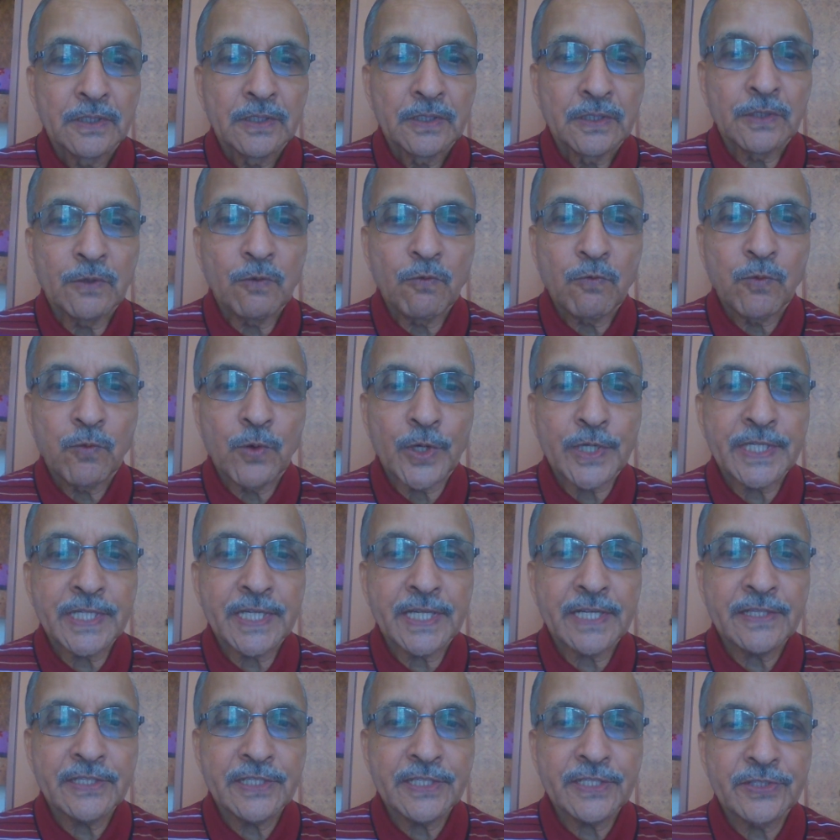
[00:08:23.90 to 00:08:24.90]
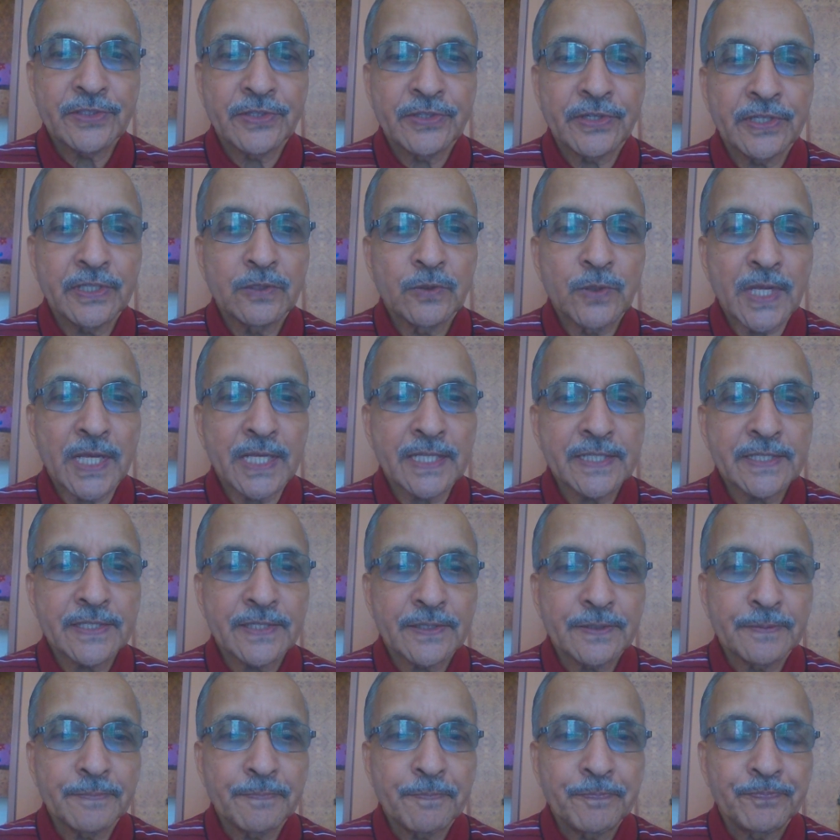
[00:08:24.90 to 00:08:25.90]
Now, what are these three
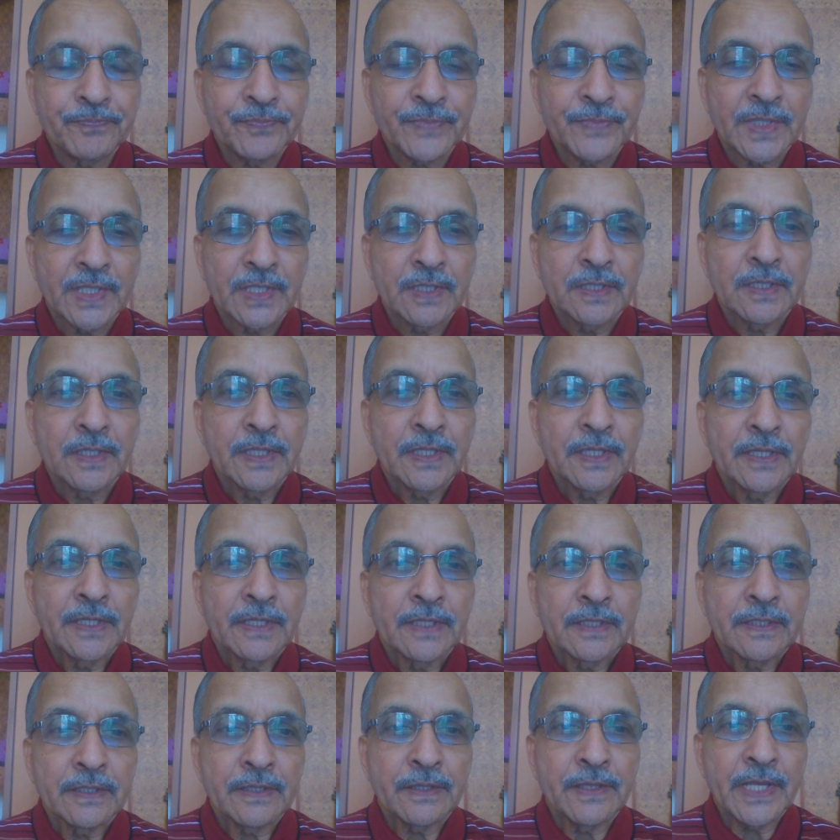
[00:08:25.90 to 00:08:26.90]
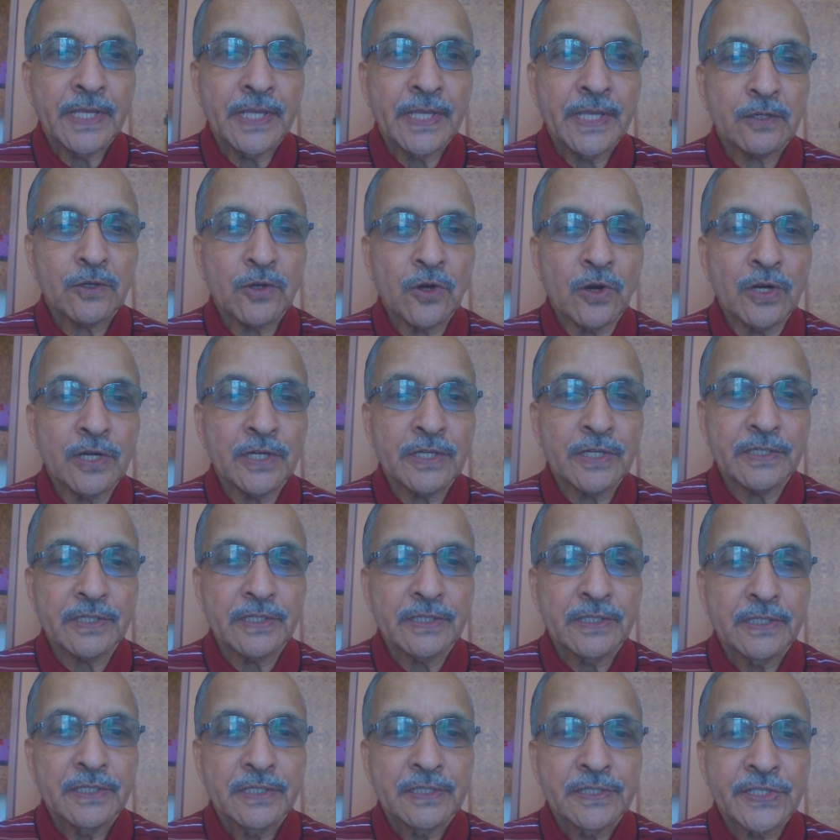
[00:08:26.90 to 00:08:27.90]
gunas? They are called
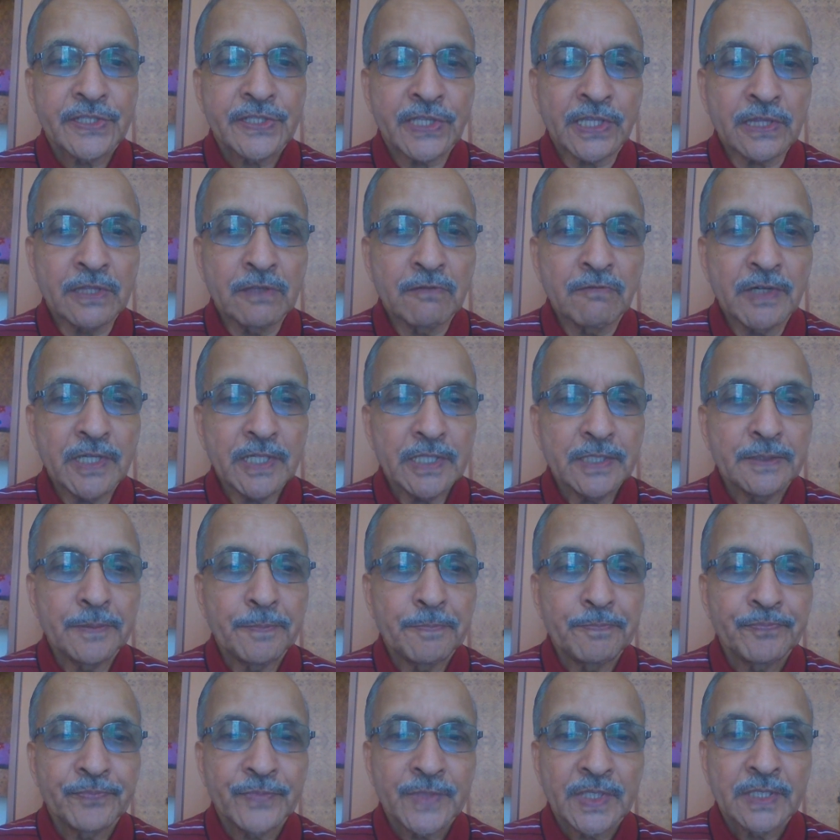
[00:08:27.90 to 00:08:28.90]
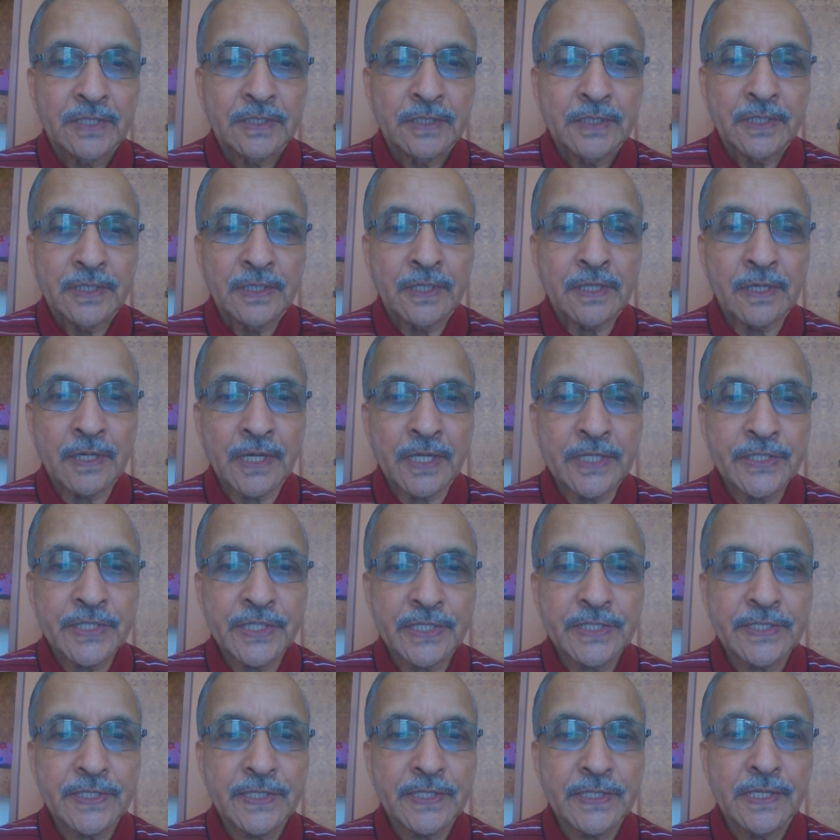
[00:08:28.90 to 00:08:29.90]
sattva,
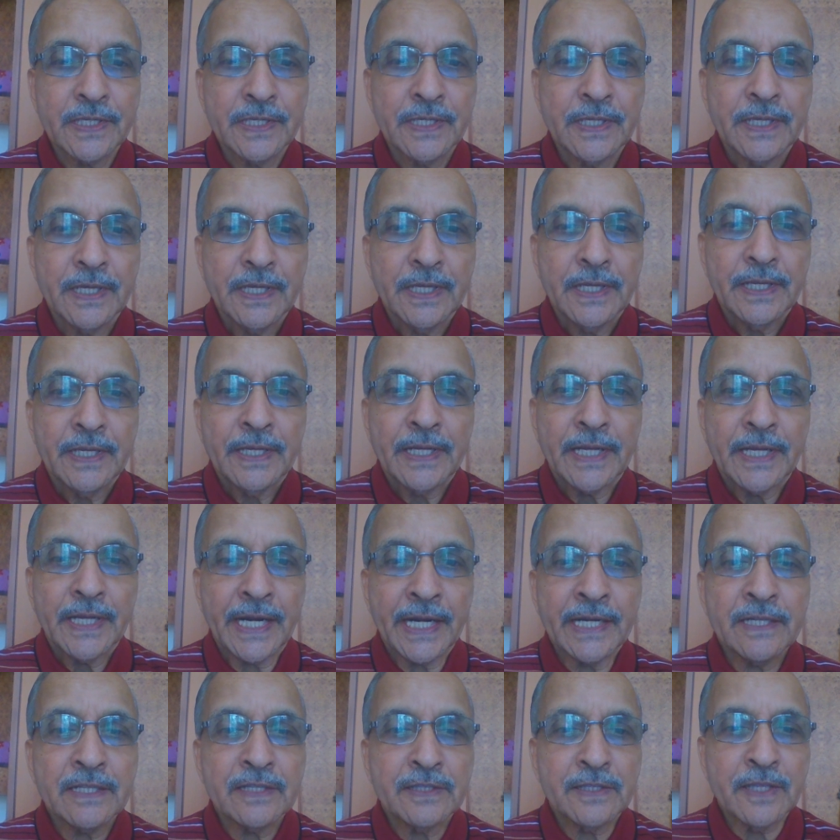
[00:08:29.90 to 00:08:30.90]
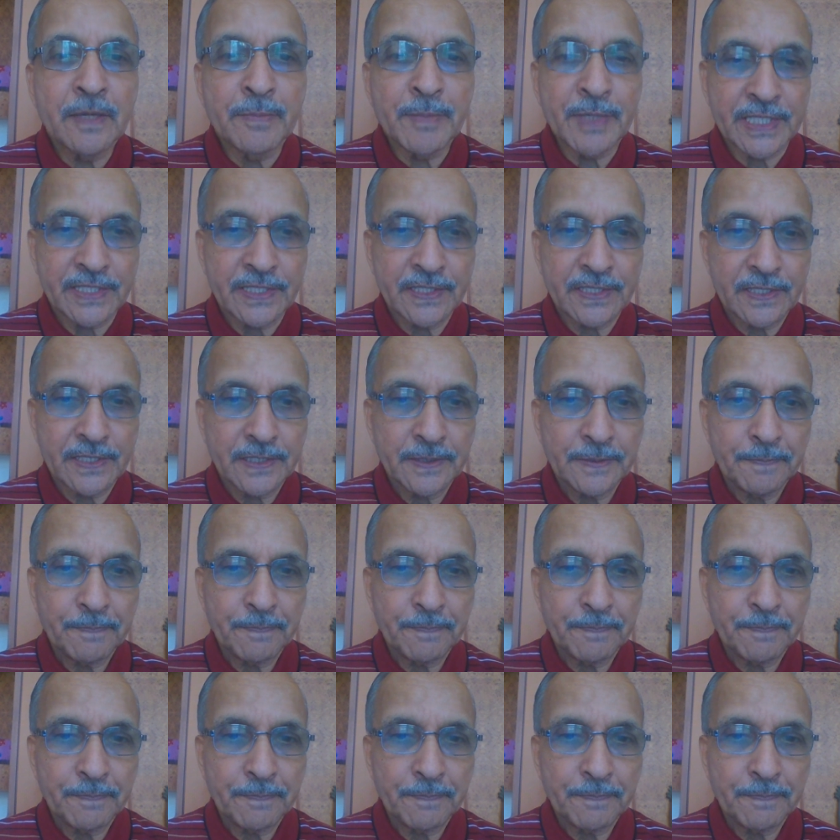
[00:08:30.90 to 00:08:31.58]
rajas, and tamas.